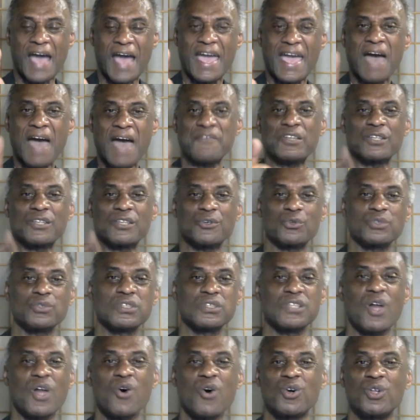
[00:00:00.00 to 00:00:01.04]
I have a
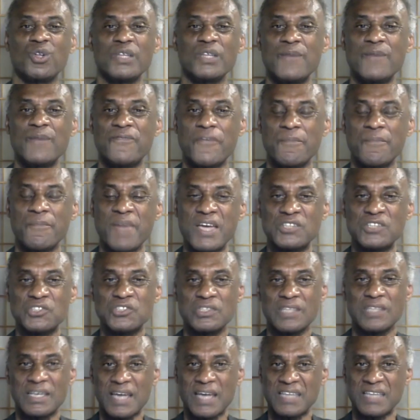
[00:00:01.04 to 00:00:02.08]
little local
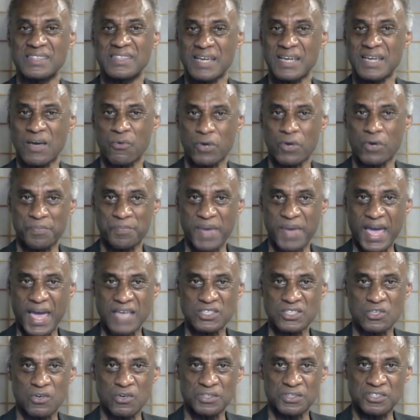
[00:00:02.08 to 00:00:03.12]
information that I think I want to
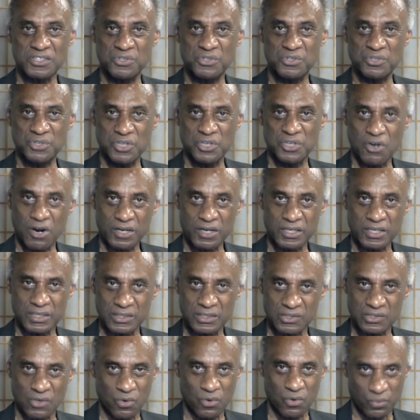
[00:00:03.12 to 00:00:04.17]
pass on to New
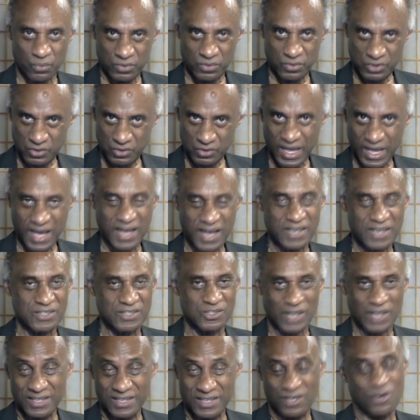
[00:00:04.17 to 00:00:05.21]
Yorkers. Don't you
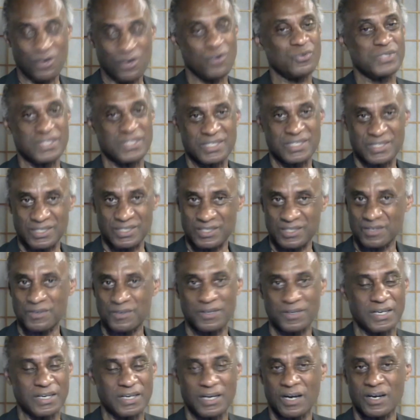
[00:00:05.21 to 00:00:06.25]
guys, I know this is
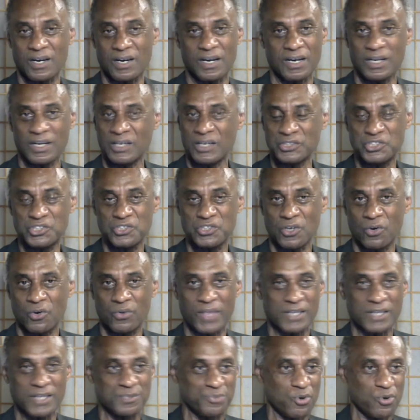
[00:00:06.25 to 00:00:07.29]
a
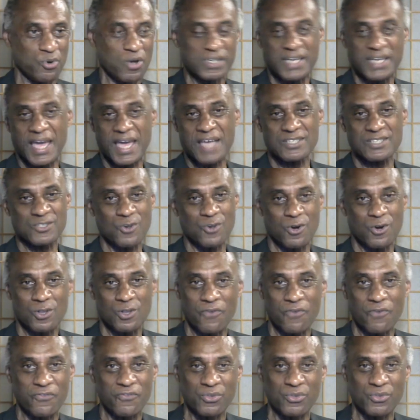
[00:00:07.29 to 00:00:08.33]
show that's broadcast
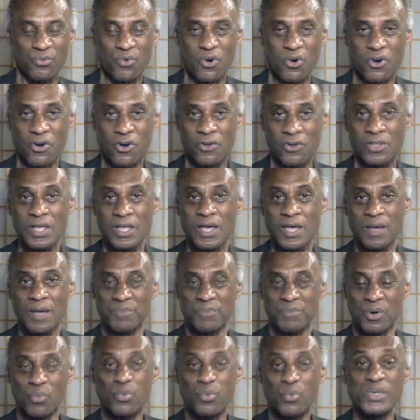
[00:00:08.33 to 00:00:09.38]
all over the world,
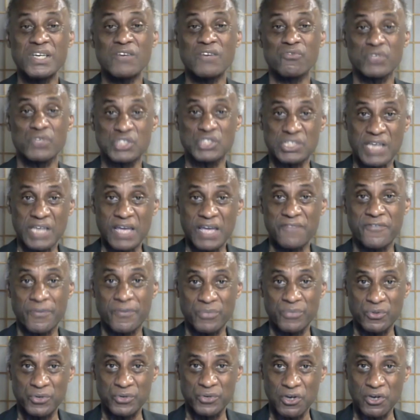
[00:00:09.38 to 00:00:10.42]
but we originate
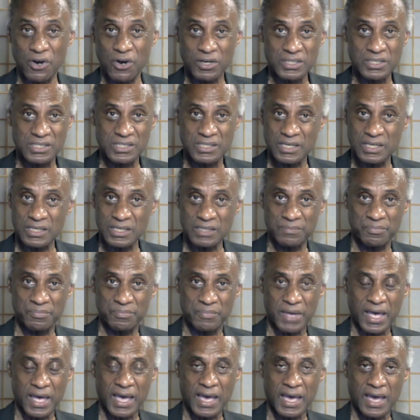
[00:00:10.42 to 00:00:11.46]
from New York City.
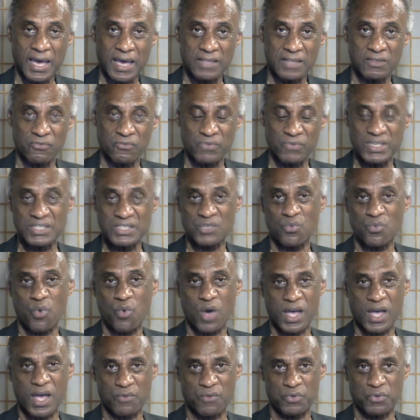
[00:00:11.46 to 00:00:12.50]
And the
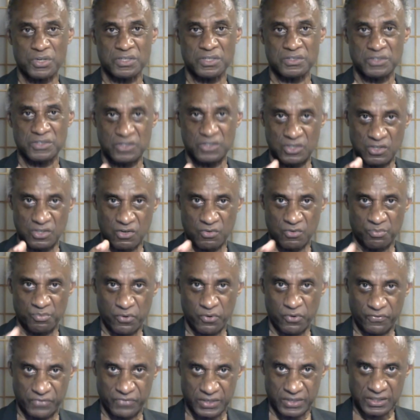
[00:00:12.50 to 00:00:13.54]
reason why I want to,
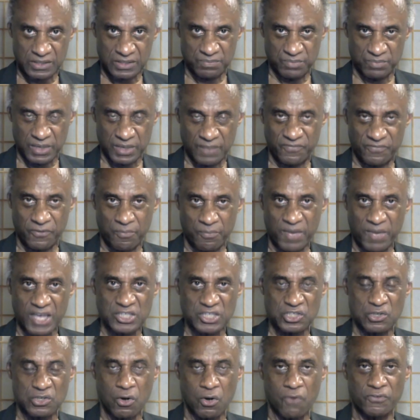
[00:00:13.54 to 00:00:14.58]
move this
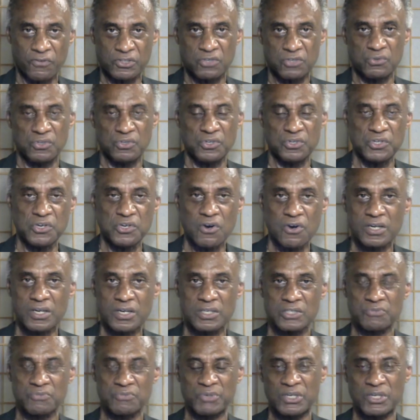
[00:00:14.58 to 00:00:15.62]
information over to New
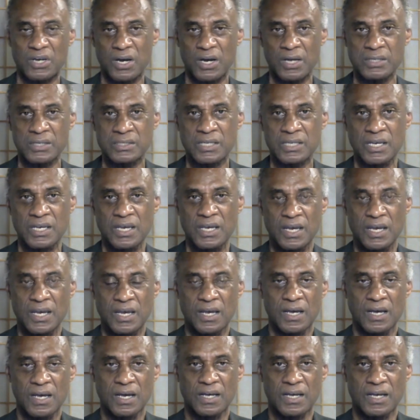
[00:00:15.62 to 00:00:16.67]
York is because
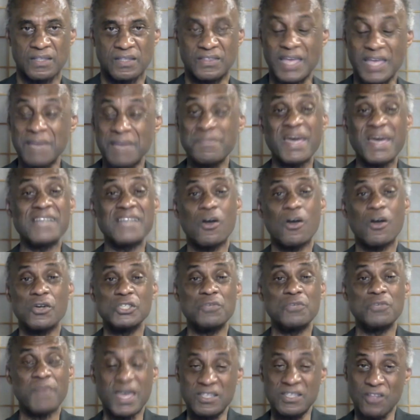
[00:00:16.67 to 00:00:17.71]
they may
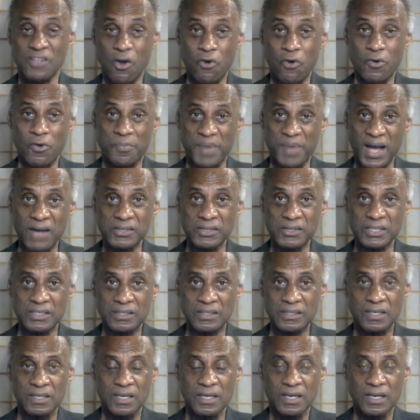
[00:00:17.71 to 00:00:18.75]
know, you may know about
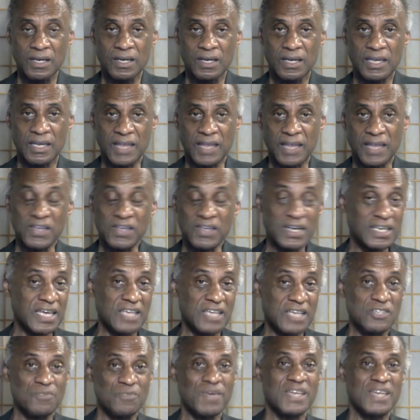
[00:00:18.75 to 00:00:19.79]
it. And then
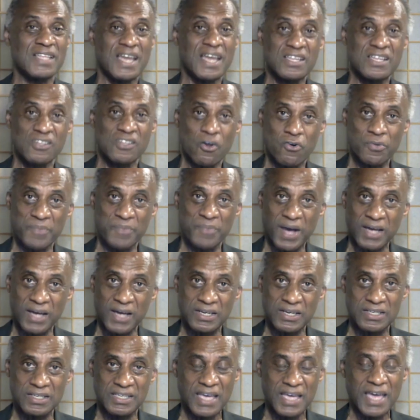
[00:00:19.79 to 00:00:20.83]
again, you may not know
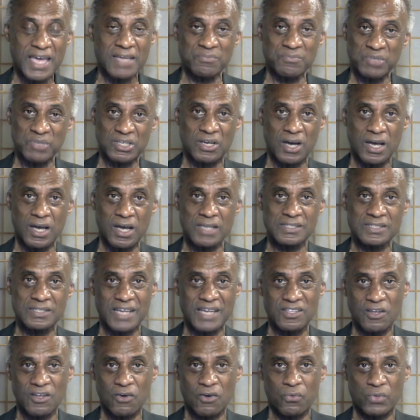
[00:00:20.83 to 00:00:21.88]
about it again,
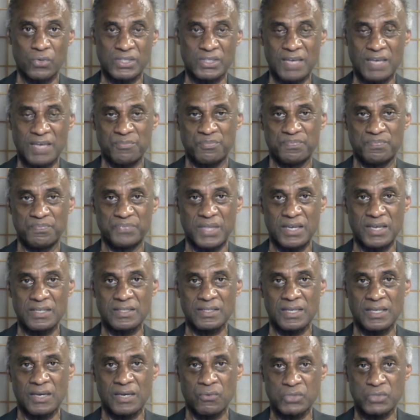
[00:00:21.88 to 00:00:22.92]
because I know when
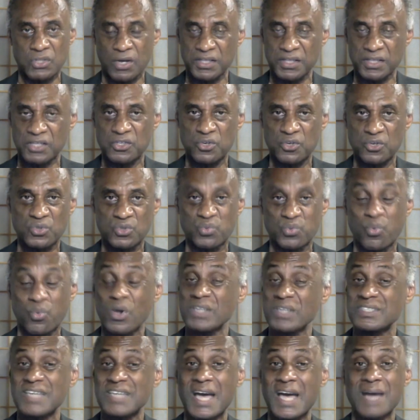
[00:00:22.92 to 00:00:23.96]
it was on the news
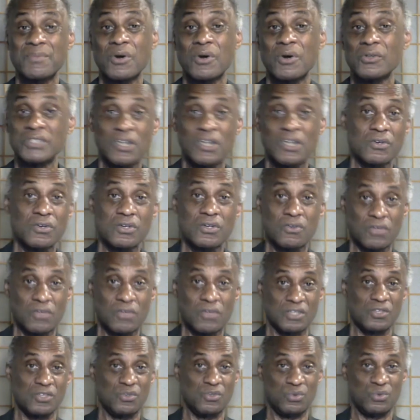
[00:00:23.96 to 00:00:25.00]
one time, I only heard it
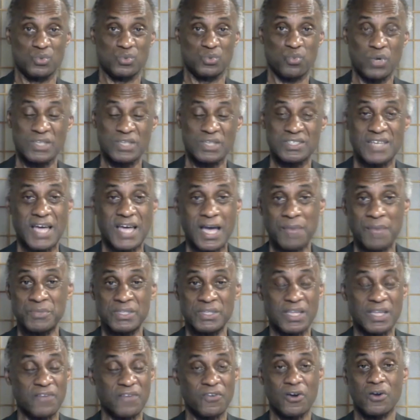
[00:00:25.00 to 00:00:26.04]
on the news one
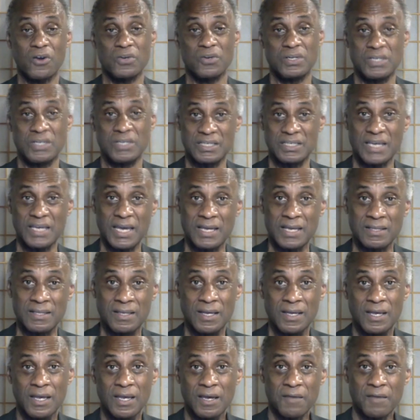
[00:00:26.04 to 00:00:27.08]
time and never heard it
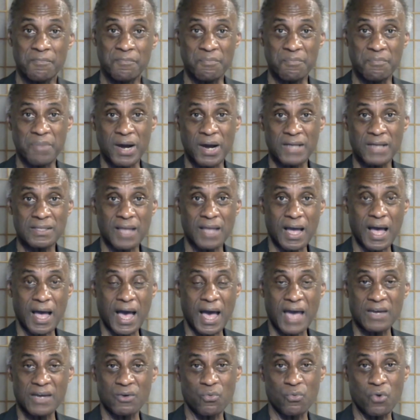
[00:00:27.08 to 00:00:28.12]
again. But
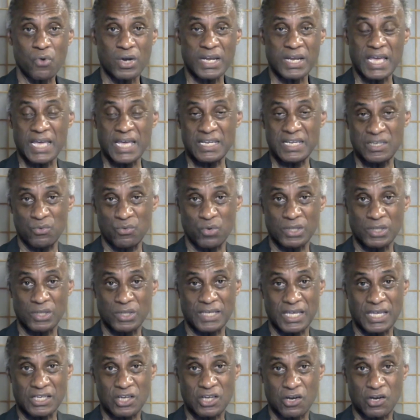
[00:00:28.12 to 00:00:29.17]
I don't want
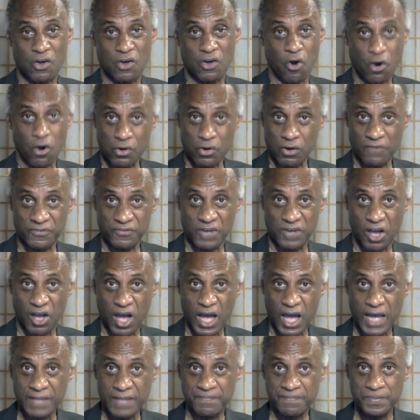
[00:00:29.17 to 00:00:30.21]
anyone to get caught off
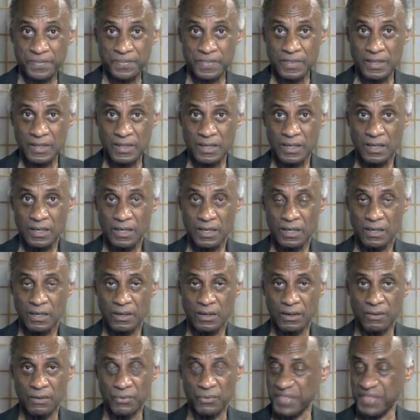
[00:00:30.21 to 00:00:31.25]
guard
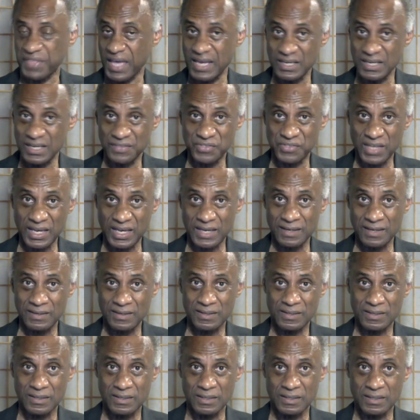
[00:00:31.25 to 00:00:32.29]
with
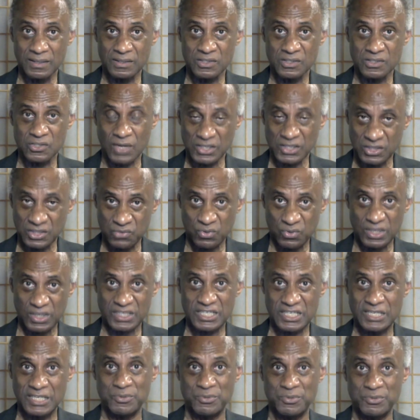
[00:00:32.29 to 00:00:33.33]
anything. So I just want
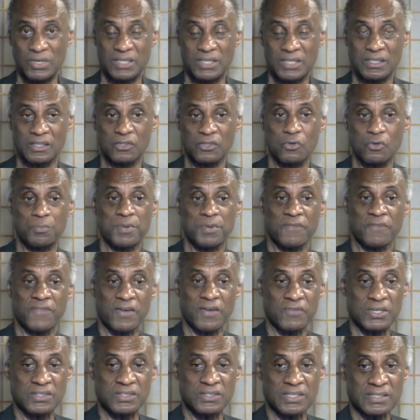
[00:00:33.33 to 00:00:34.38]
to keep you in the loop
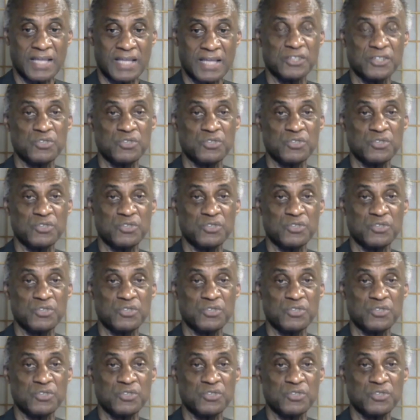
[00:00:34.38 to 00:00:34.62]
of everything.